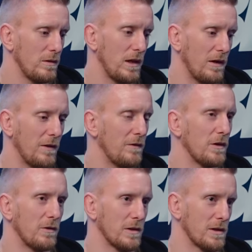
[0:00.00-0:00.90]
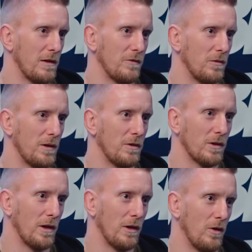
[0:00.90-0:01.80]
yeah, if you don't deserve your belt, you're
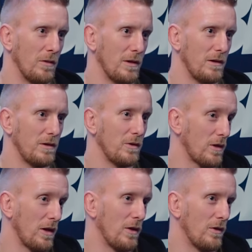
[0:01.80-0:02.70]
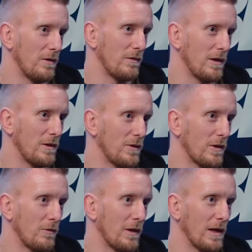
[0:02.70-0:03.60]
going to know about it. You're going to know it, right? You're
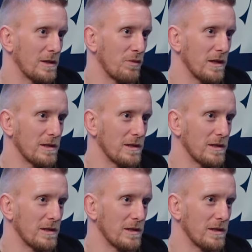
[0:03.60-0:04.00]
going to realize pretty